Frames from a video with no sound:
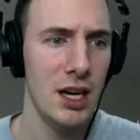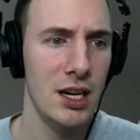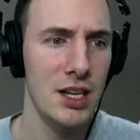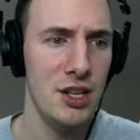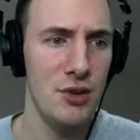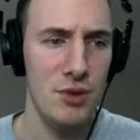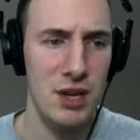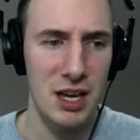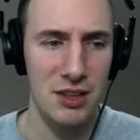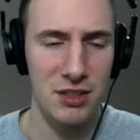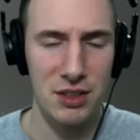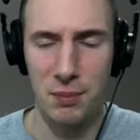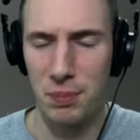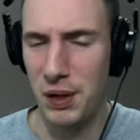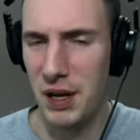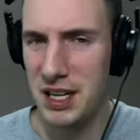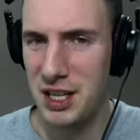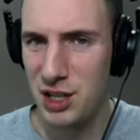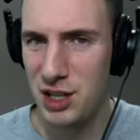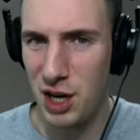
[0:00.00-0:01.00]
You get the
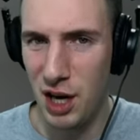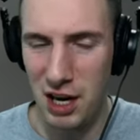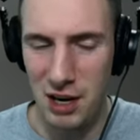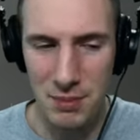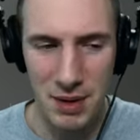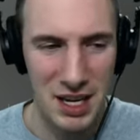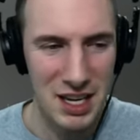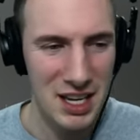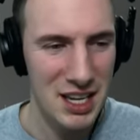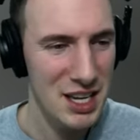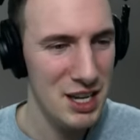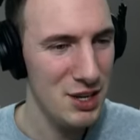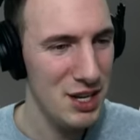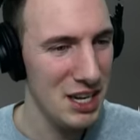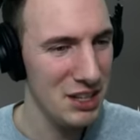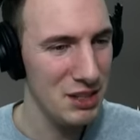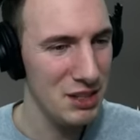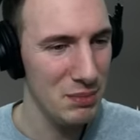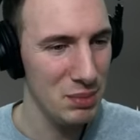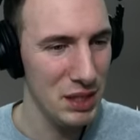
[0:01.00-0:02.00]
Blink Charm. You
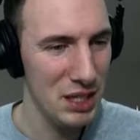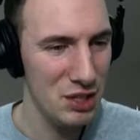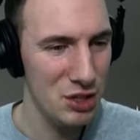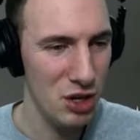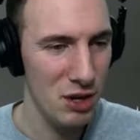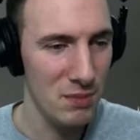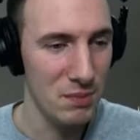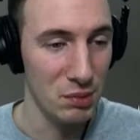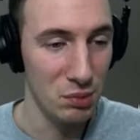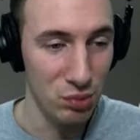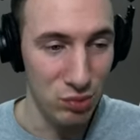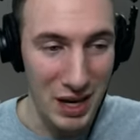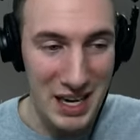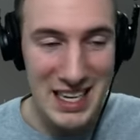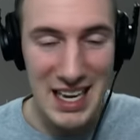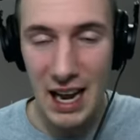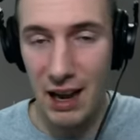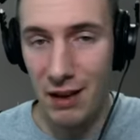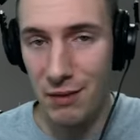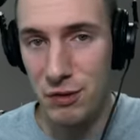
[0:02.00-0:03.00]
get the Blink Charm
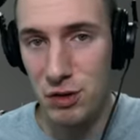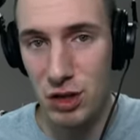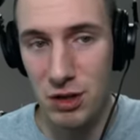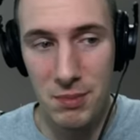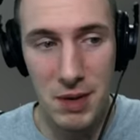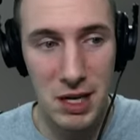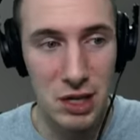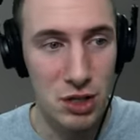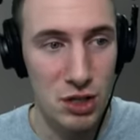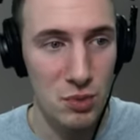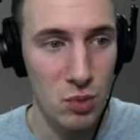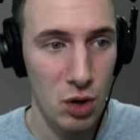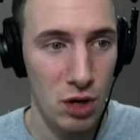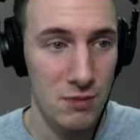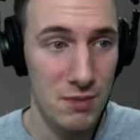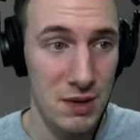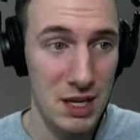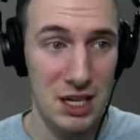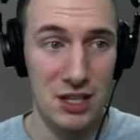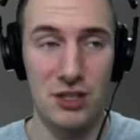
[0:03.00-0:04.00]
right after your Magus
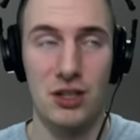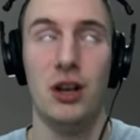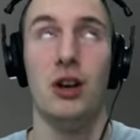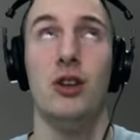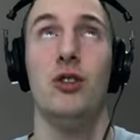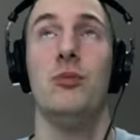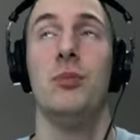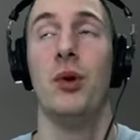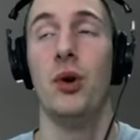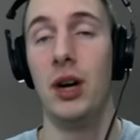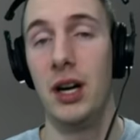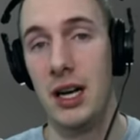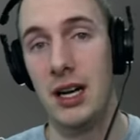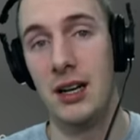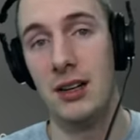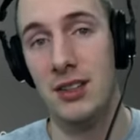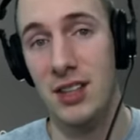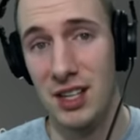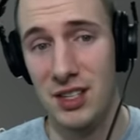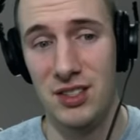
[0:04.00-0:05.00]
Ward because, oh boy,
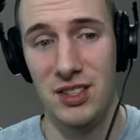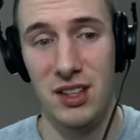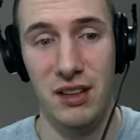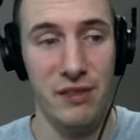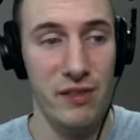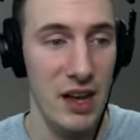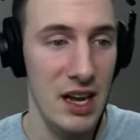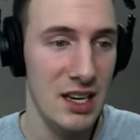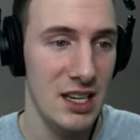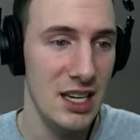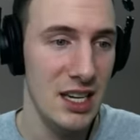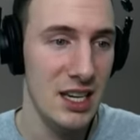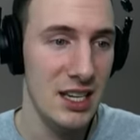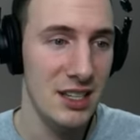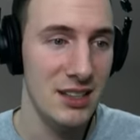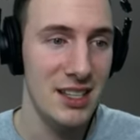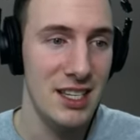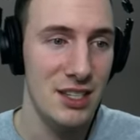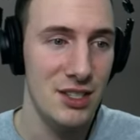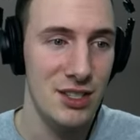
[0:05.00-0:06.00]
does the Fey need
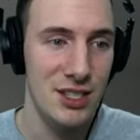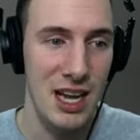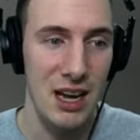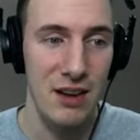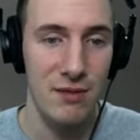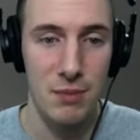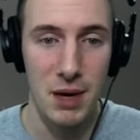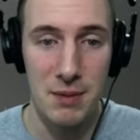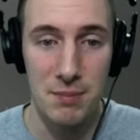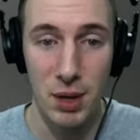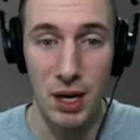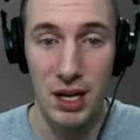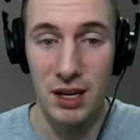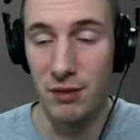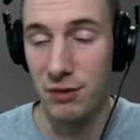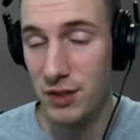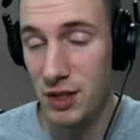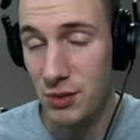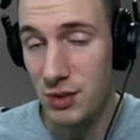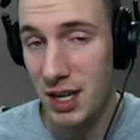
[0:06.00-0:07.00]
it. This saved my butt a
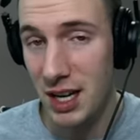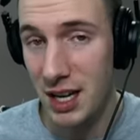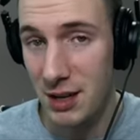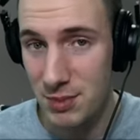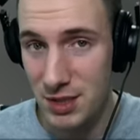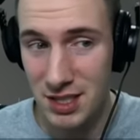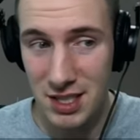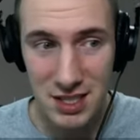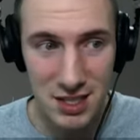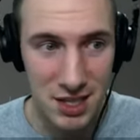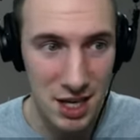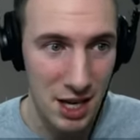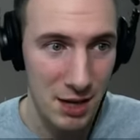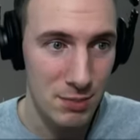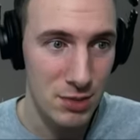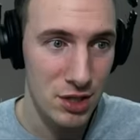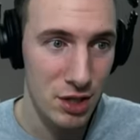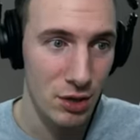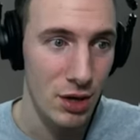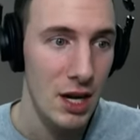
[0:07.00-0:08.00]
few times in this
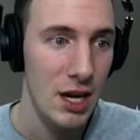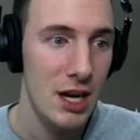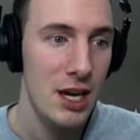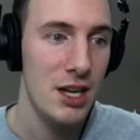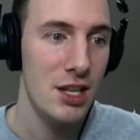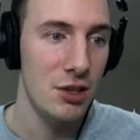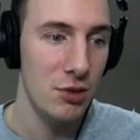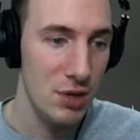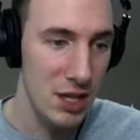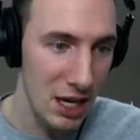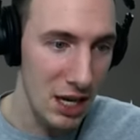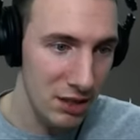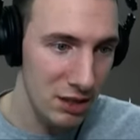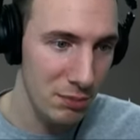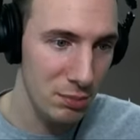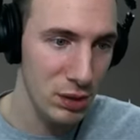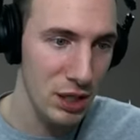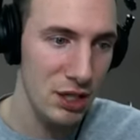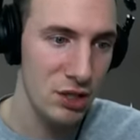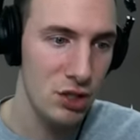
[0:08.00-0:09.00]
game. So you get the
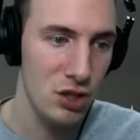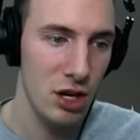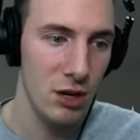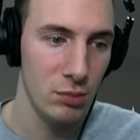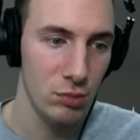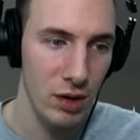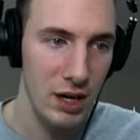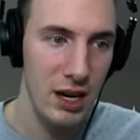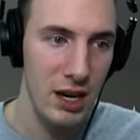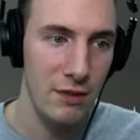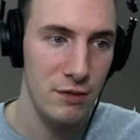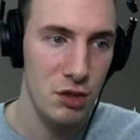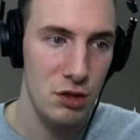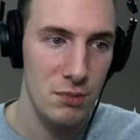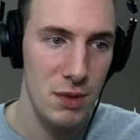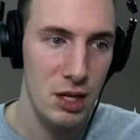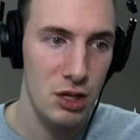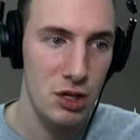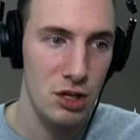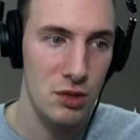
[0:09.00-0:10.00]
Blink Charm right after your
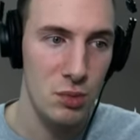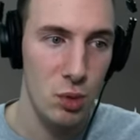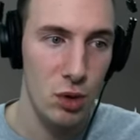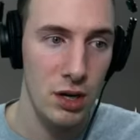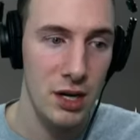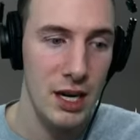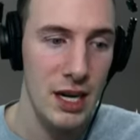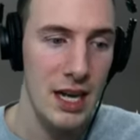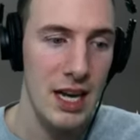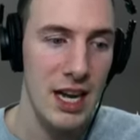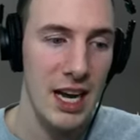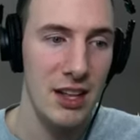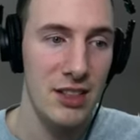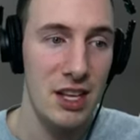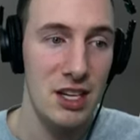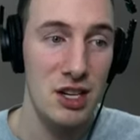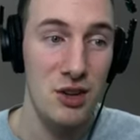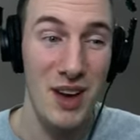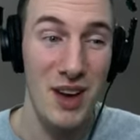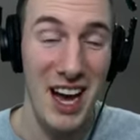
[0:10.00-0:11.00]
Magus Ward, and
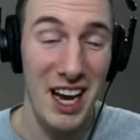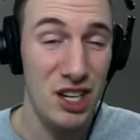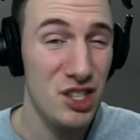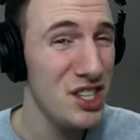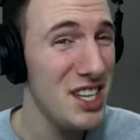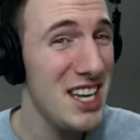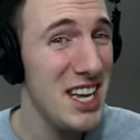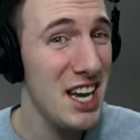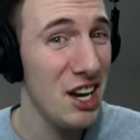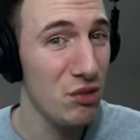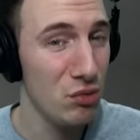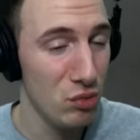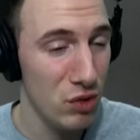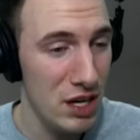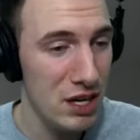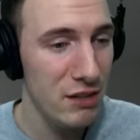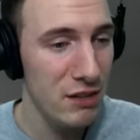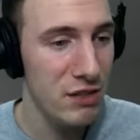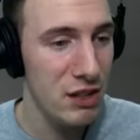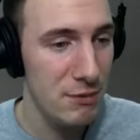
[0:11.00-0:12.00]
then you actually get
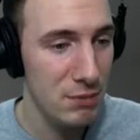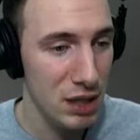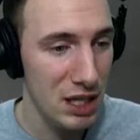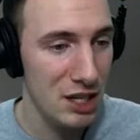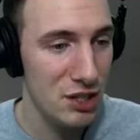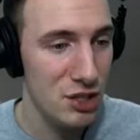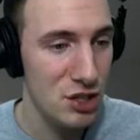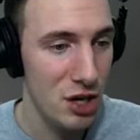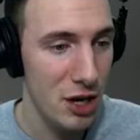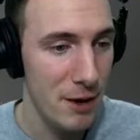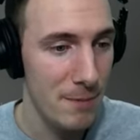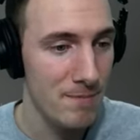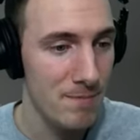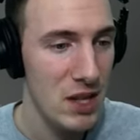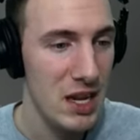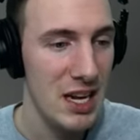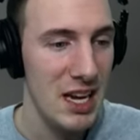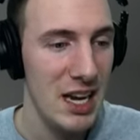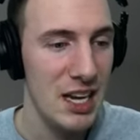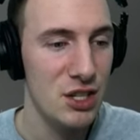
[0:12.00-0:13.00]
rid of the Blink Charm
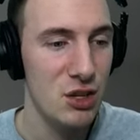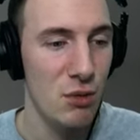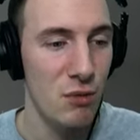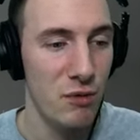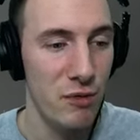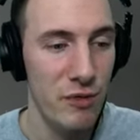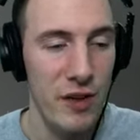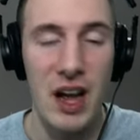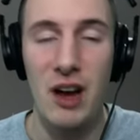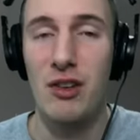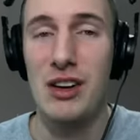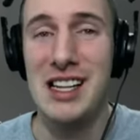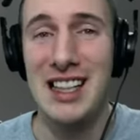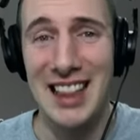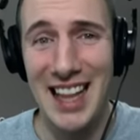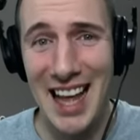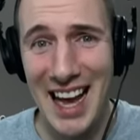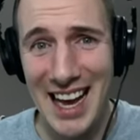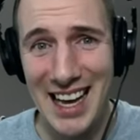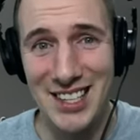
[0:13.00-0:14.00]
as your very
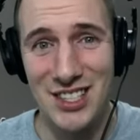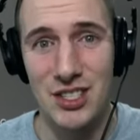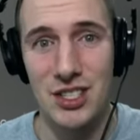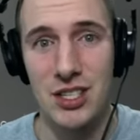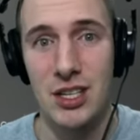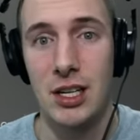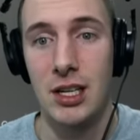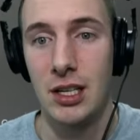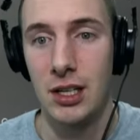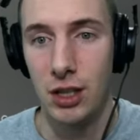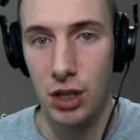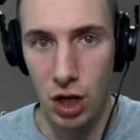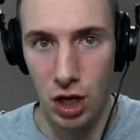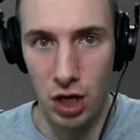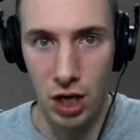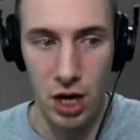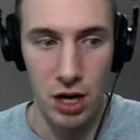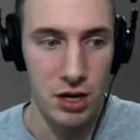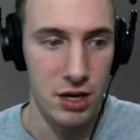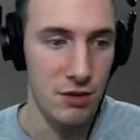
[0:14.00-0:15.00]
last
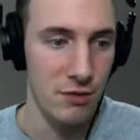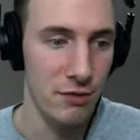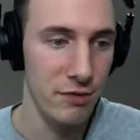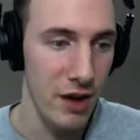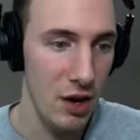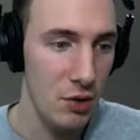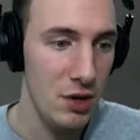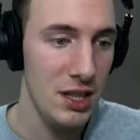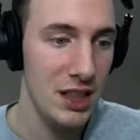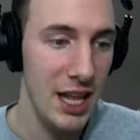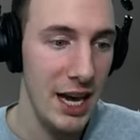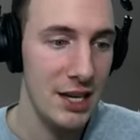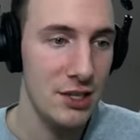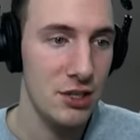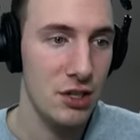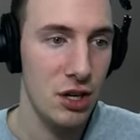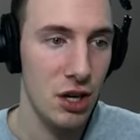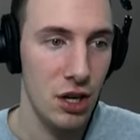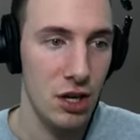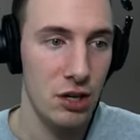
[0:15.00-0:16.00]
card. Your very
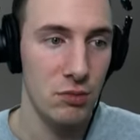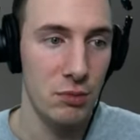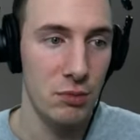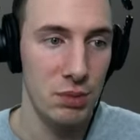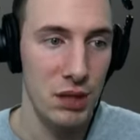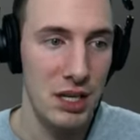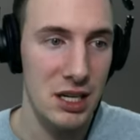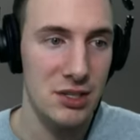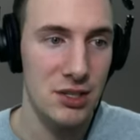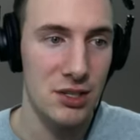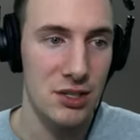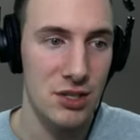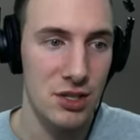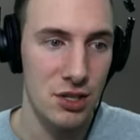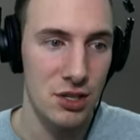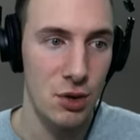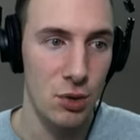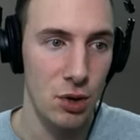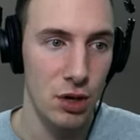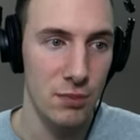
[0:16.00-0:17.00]
last card replaces
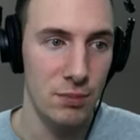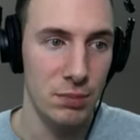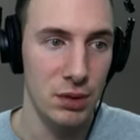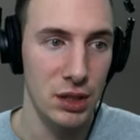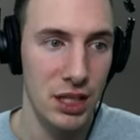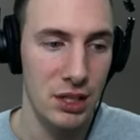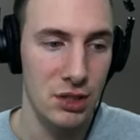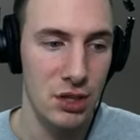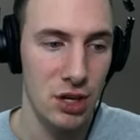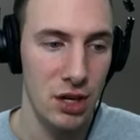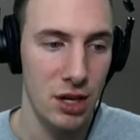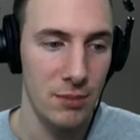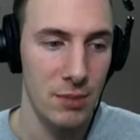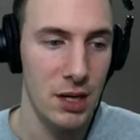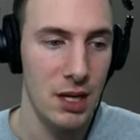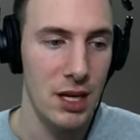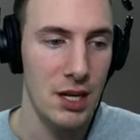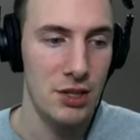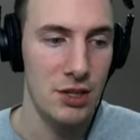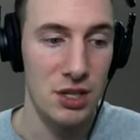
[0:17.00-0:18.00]
your Blink Charm,
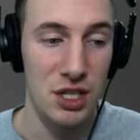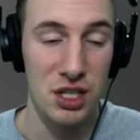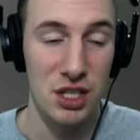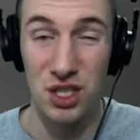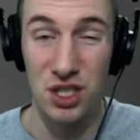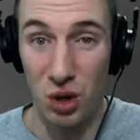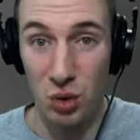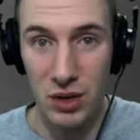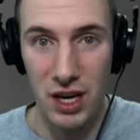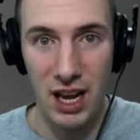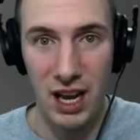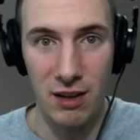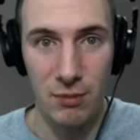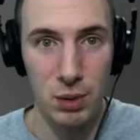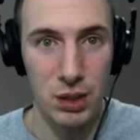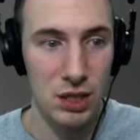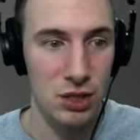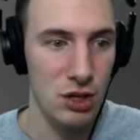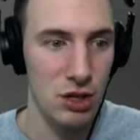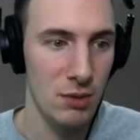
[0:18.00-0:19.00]
so you don't have
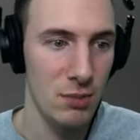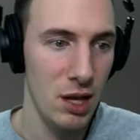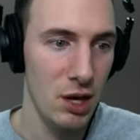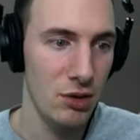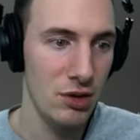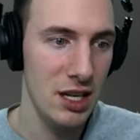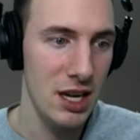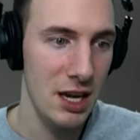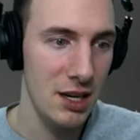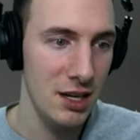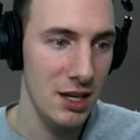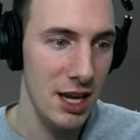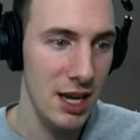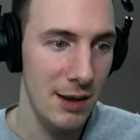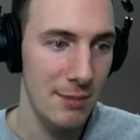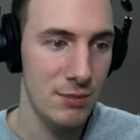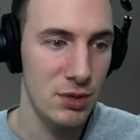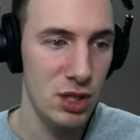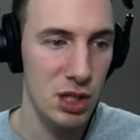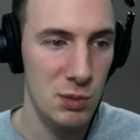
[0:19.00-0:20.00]
Blink Charm there in the end
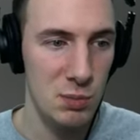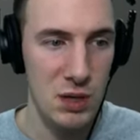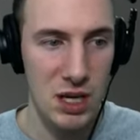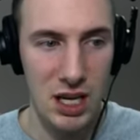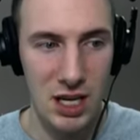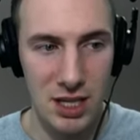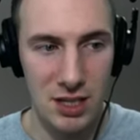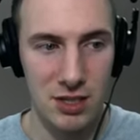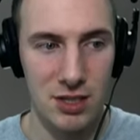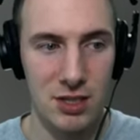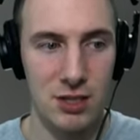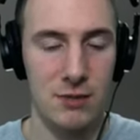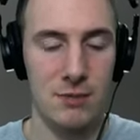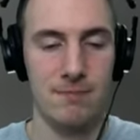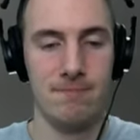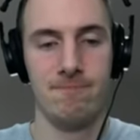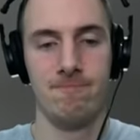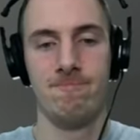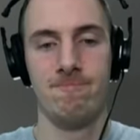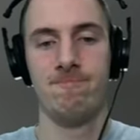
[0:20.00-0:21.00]
game, just because
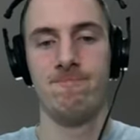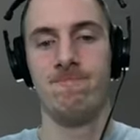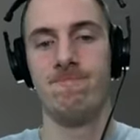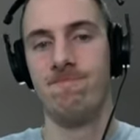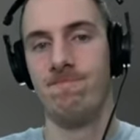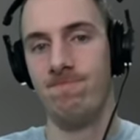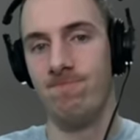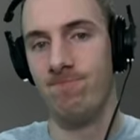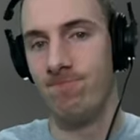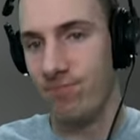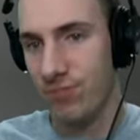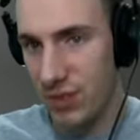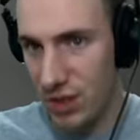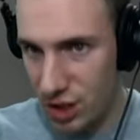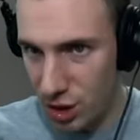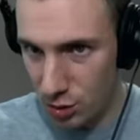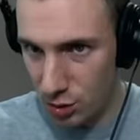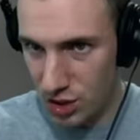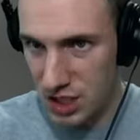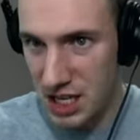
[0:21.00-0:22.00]

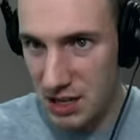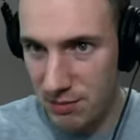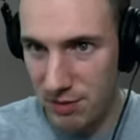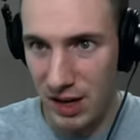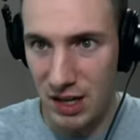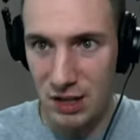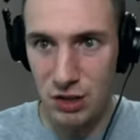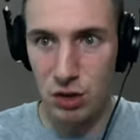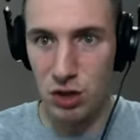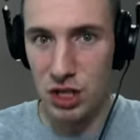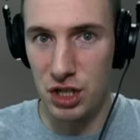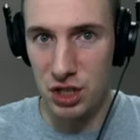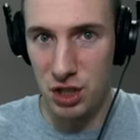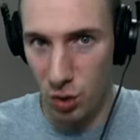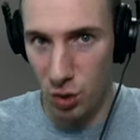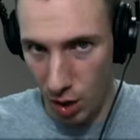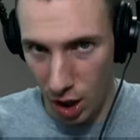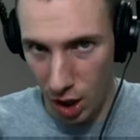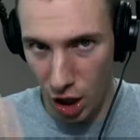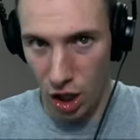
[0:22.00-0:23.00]
those team fights are just
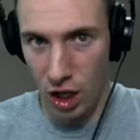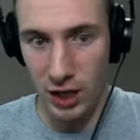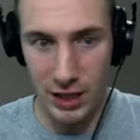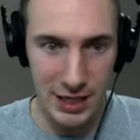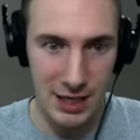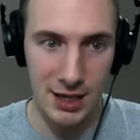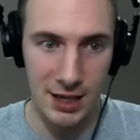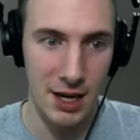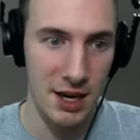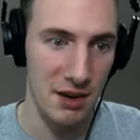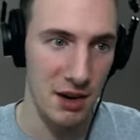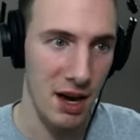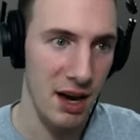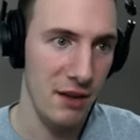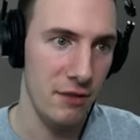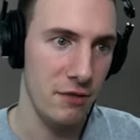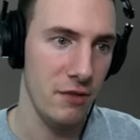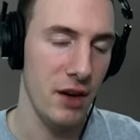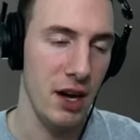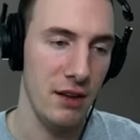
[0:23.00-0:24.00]
so all in.
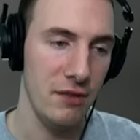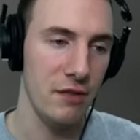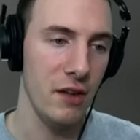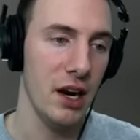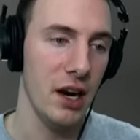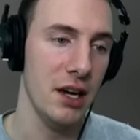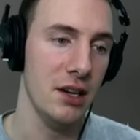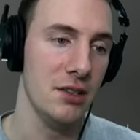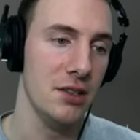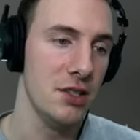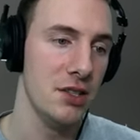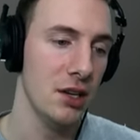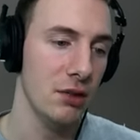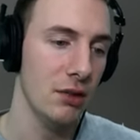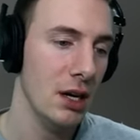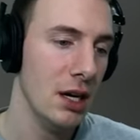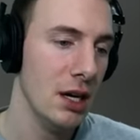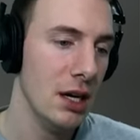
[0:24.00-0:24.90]
I find so.